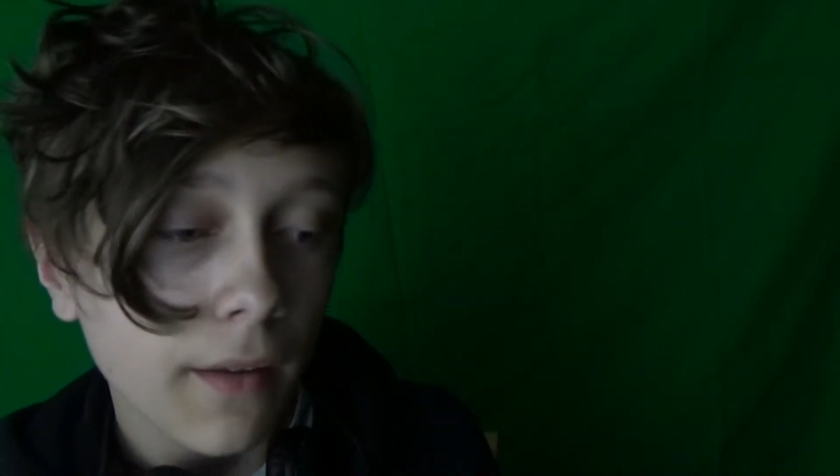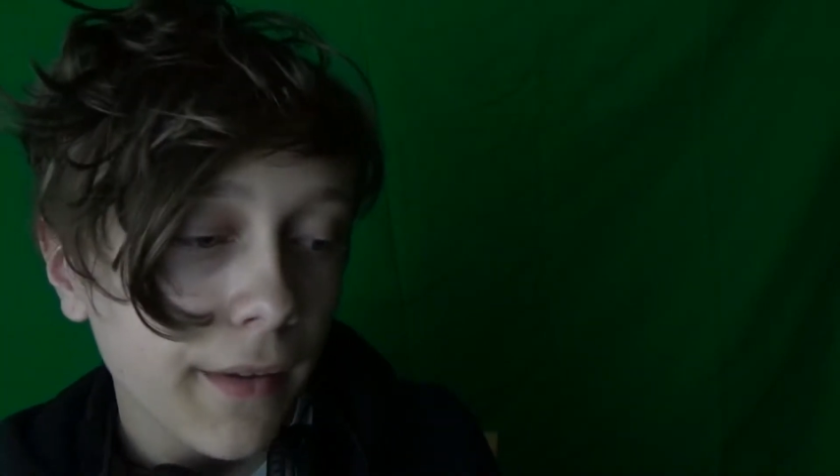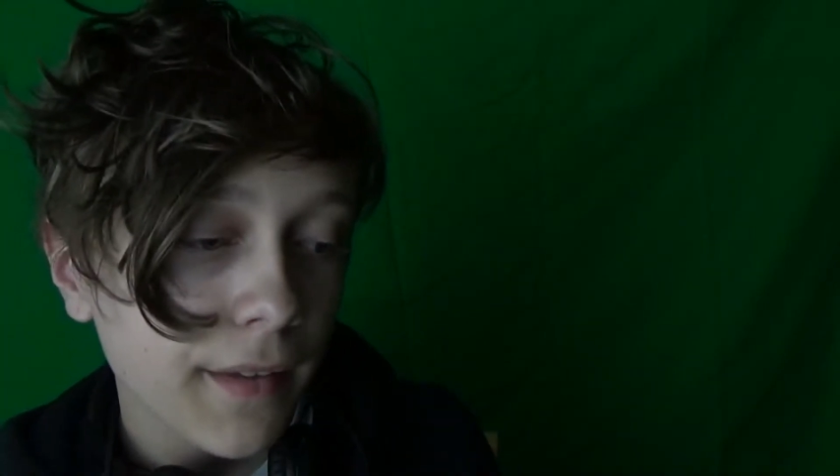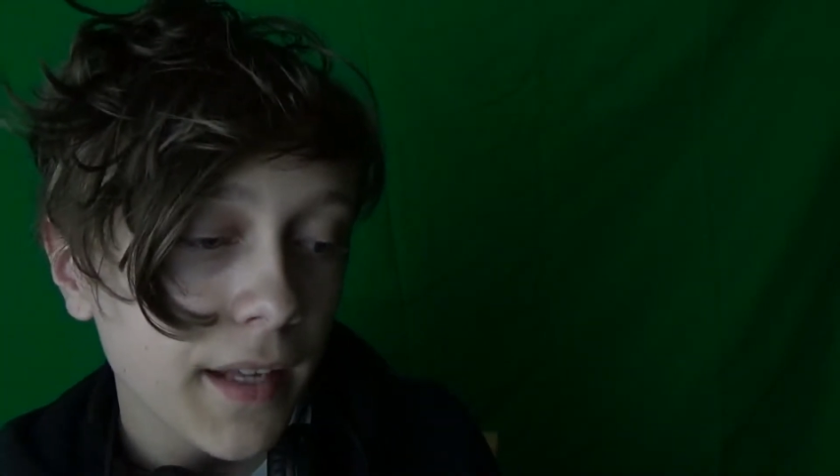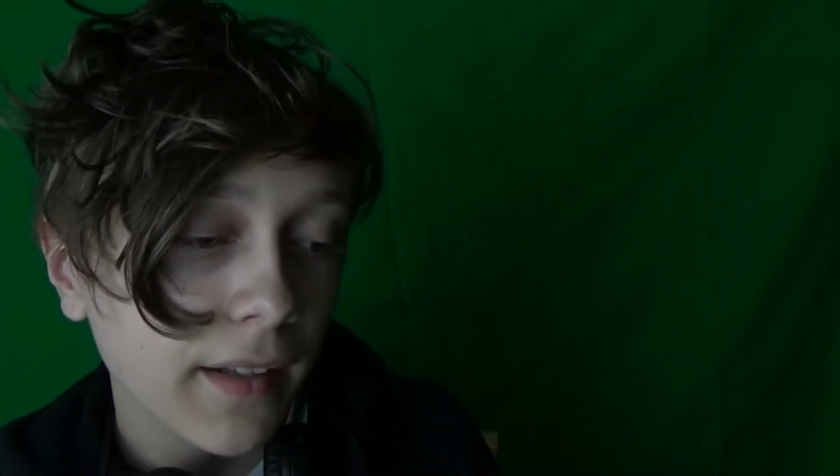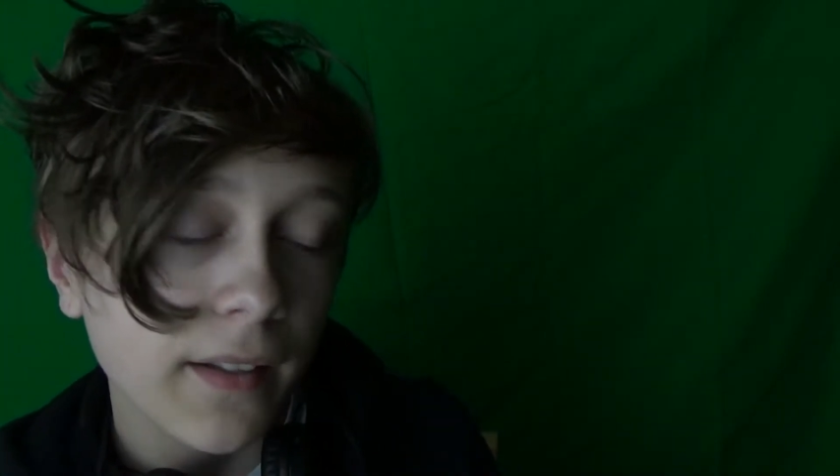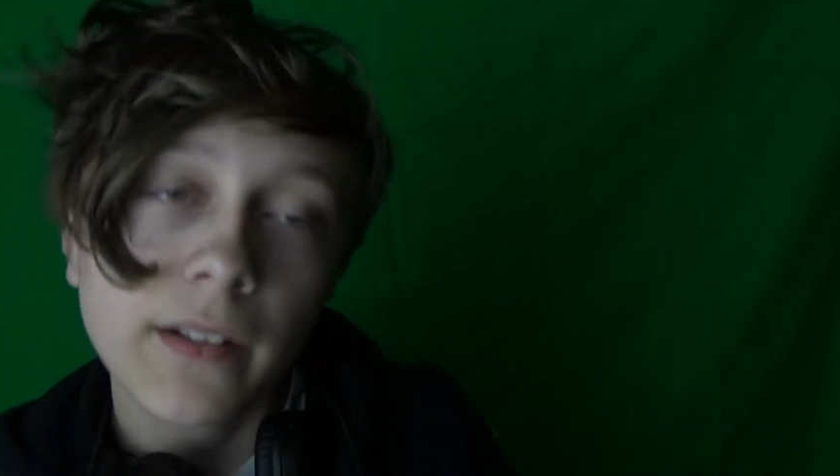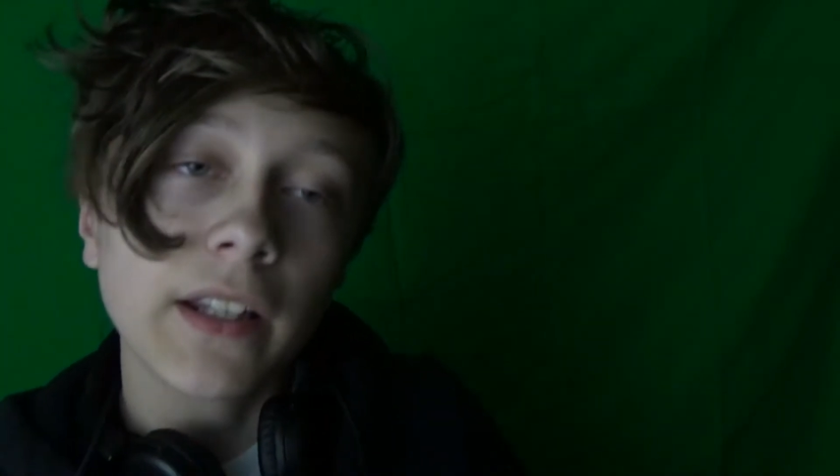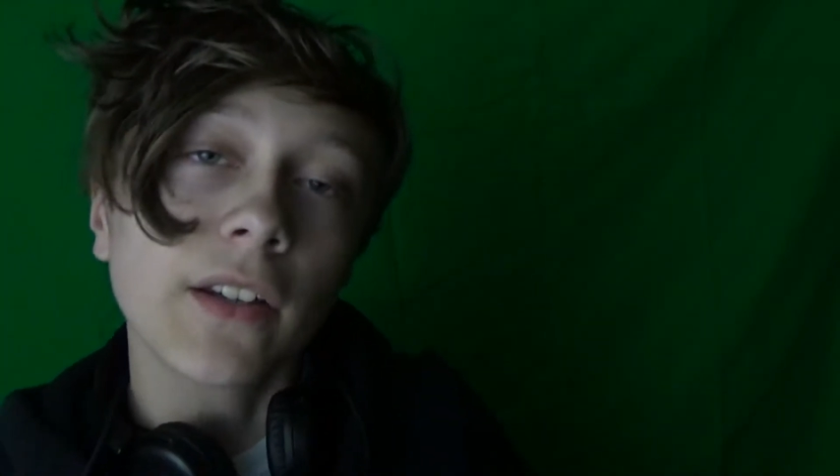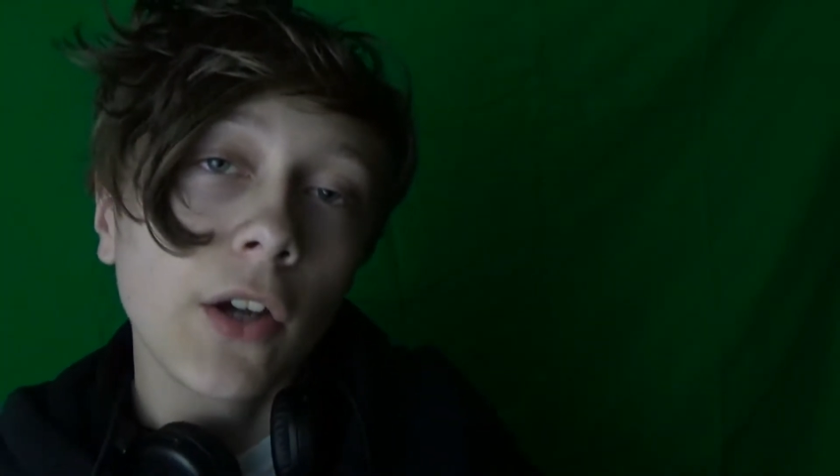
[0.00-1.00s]

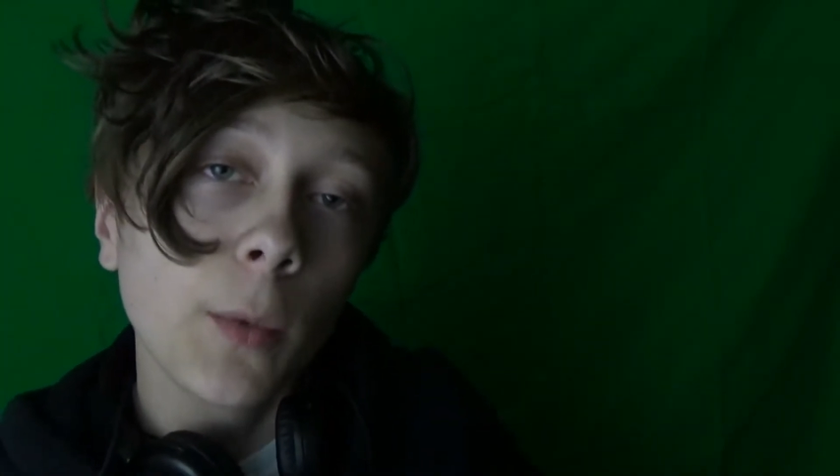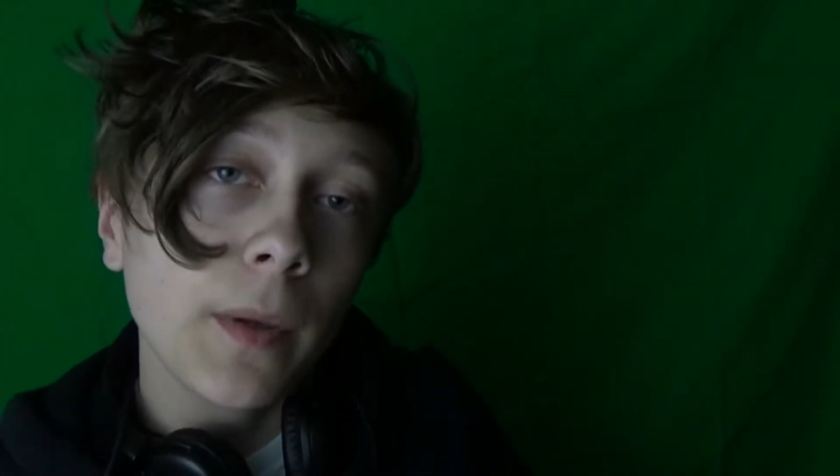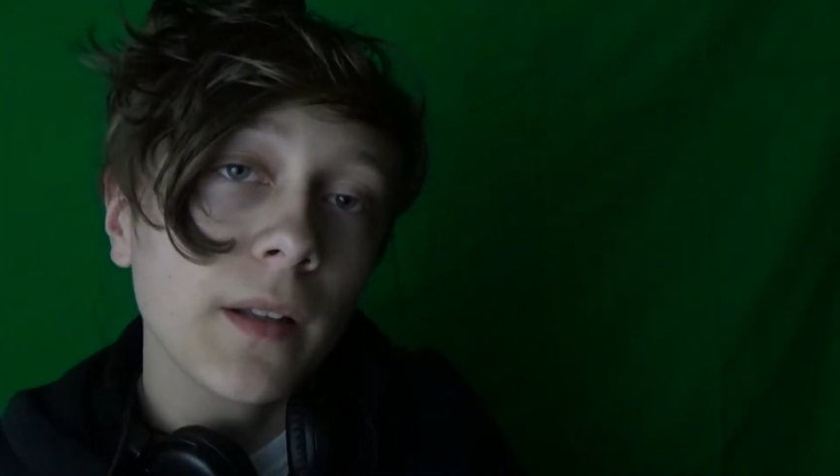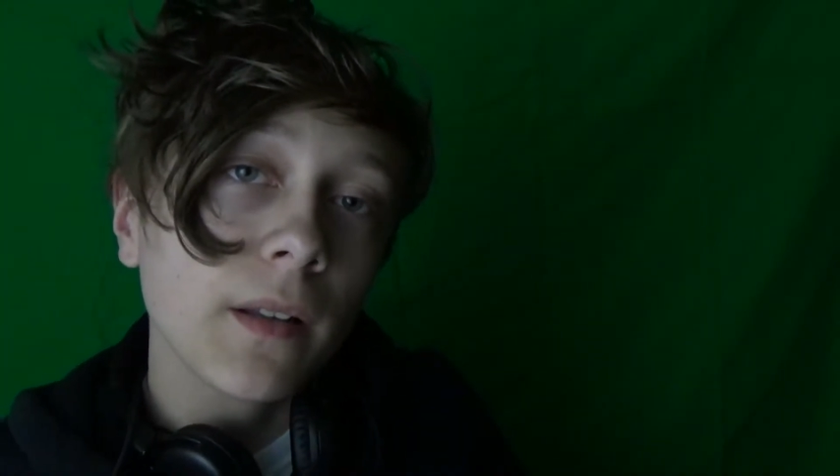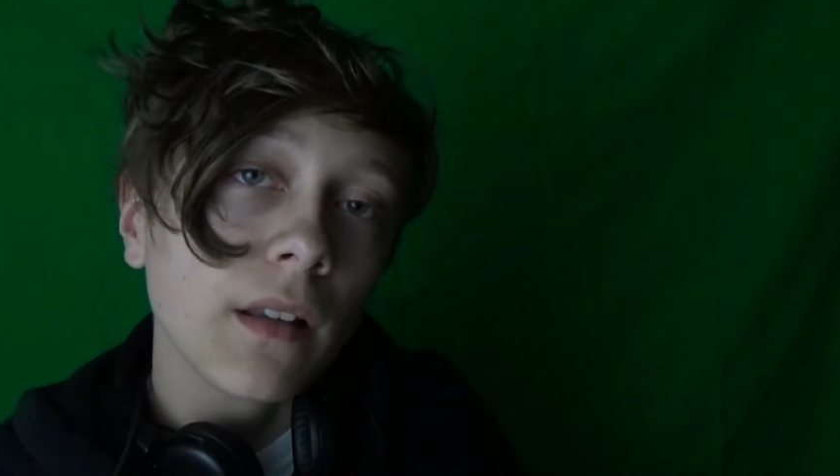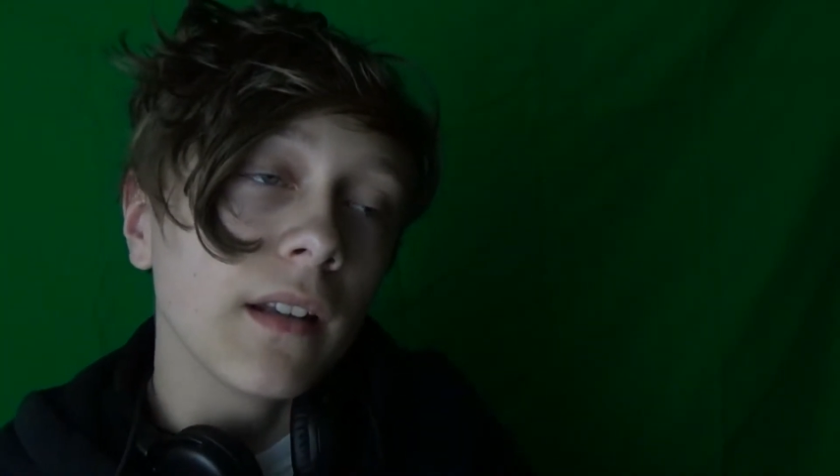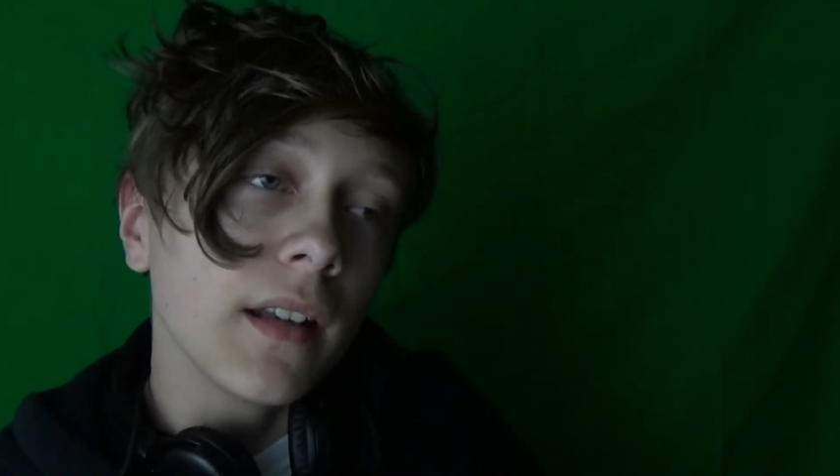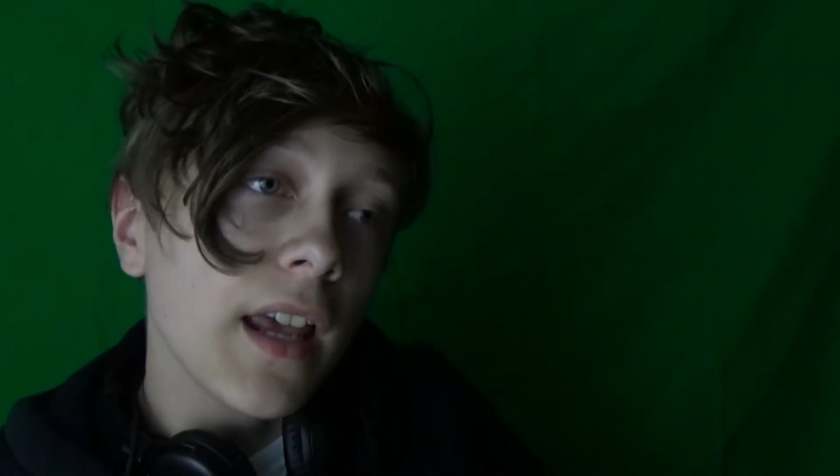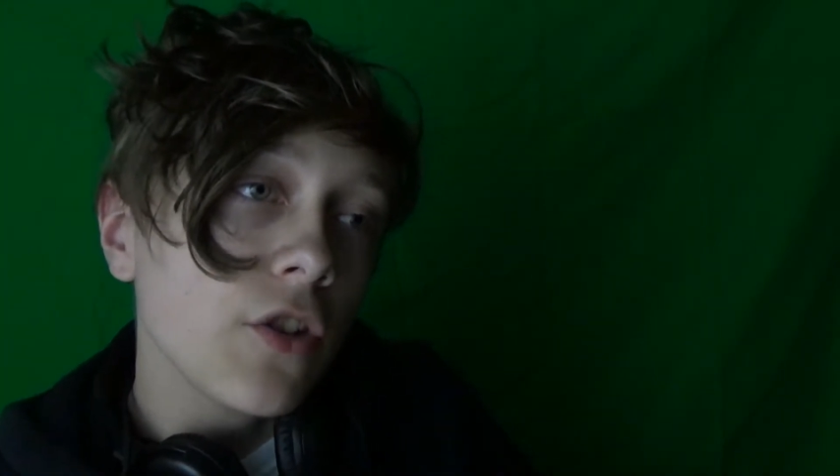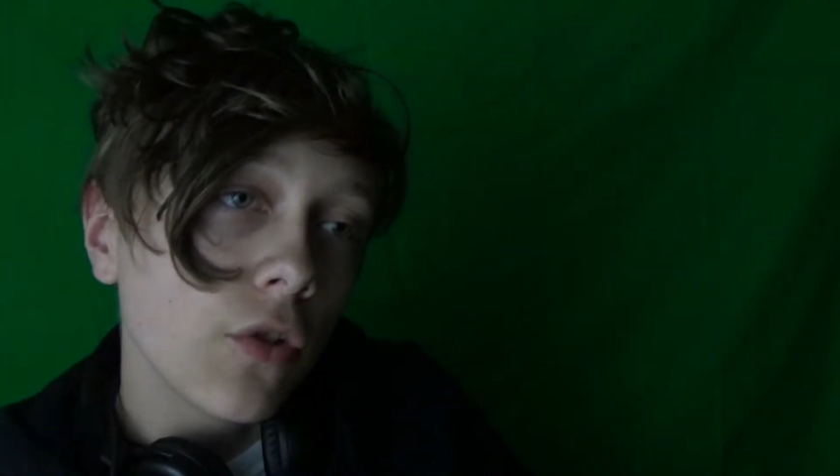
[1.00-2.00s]
technically it could be
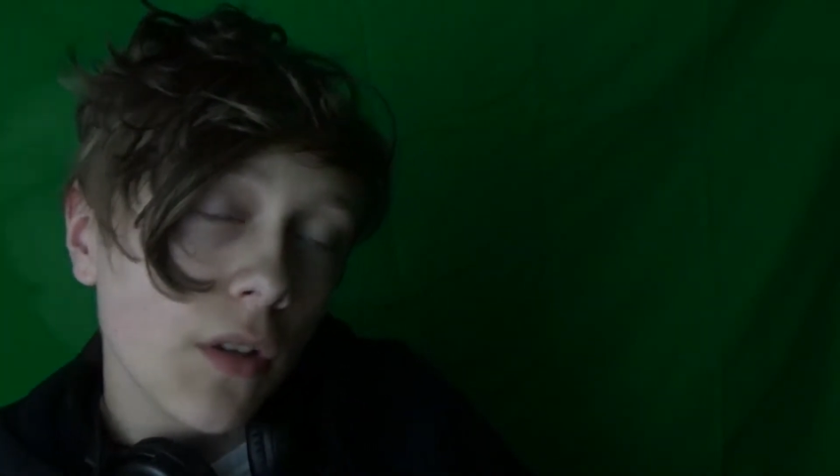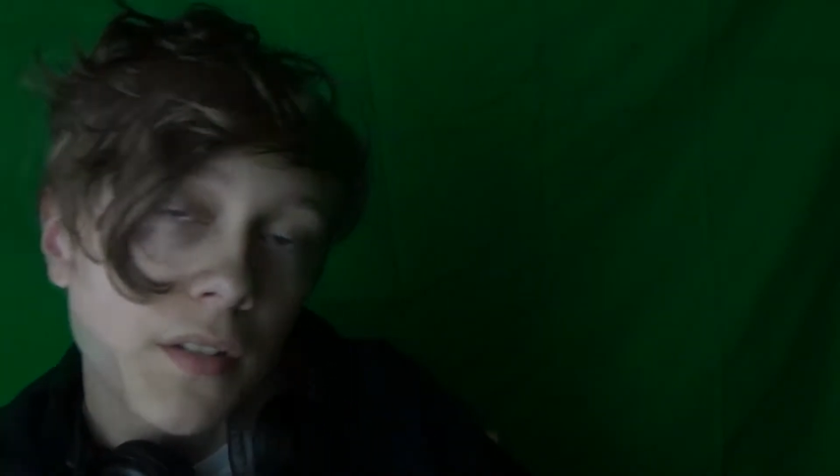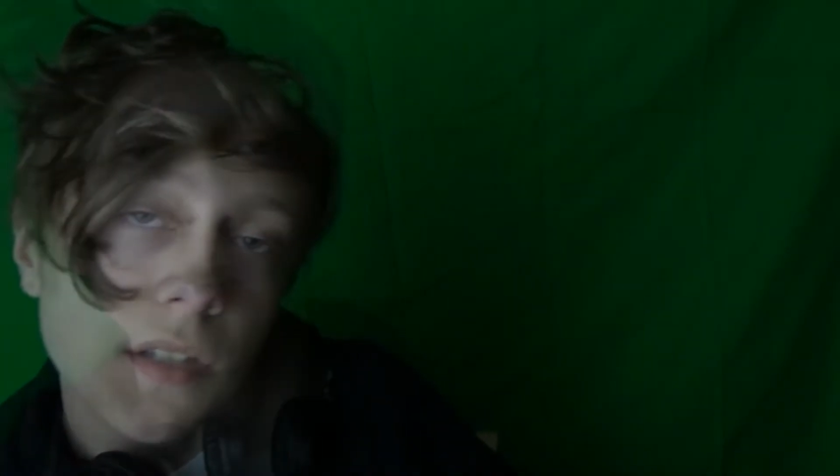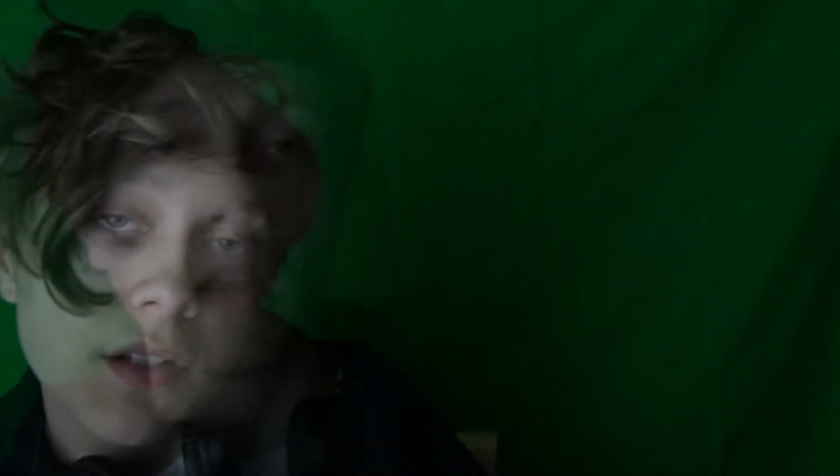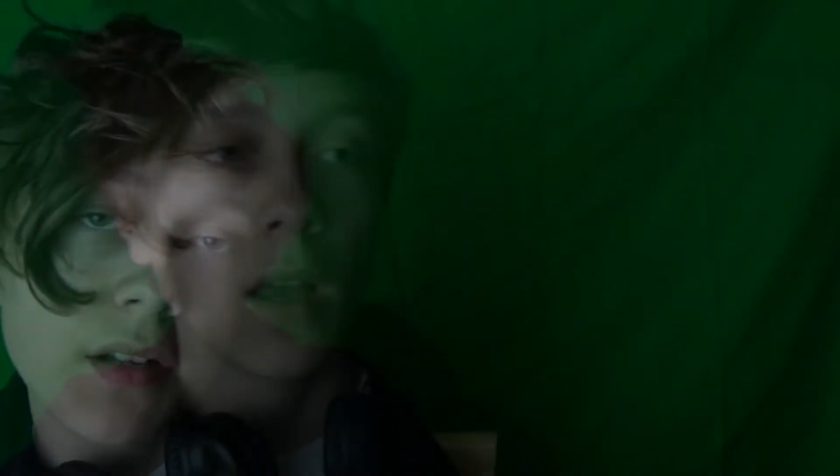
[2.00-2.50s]
dangerous.